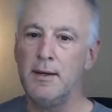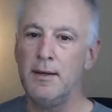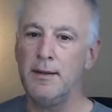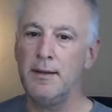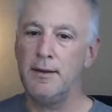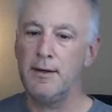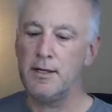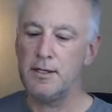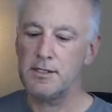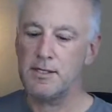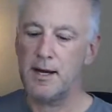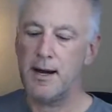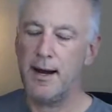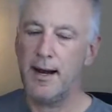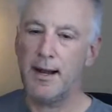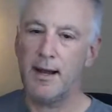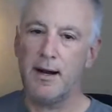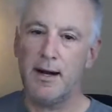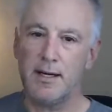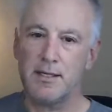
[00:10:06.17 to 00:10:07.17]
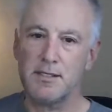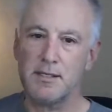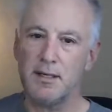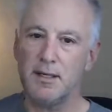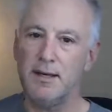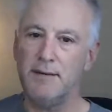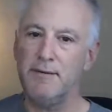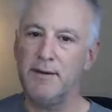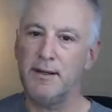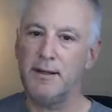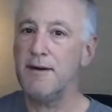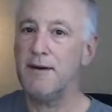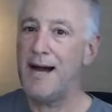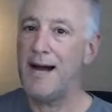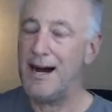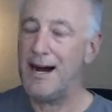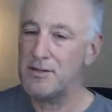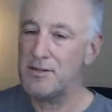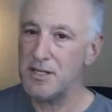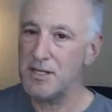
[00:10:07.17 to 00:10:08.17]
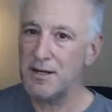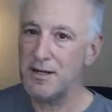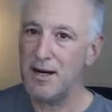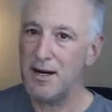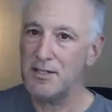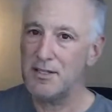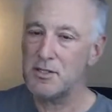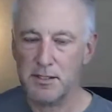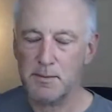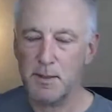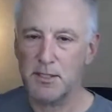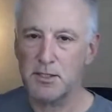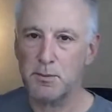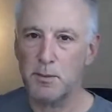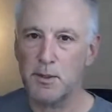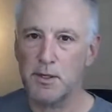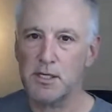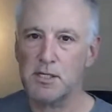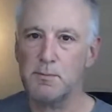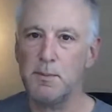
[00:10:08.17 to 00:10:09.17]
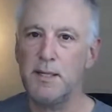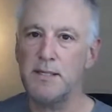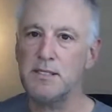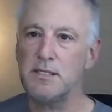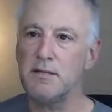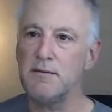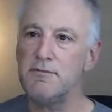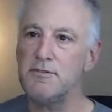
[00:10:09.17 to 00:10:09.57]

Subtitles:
There's high cost of living. Housing costs are much more expensive.